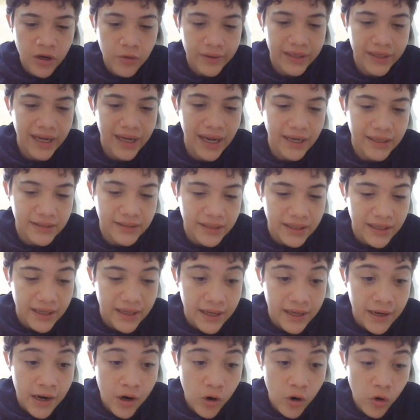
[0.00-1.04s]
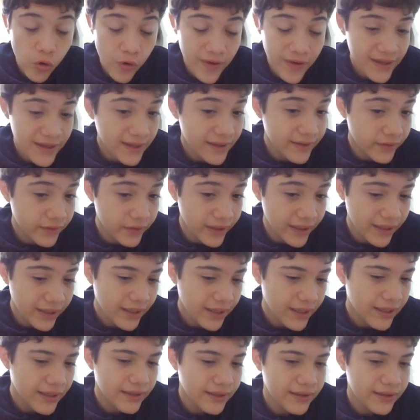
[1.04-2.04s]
We get queen d3,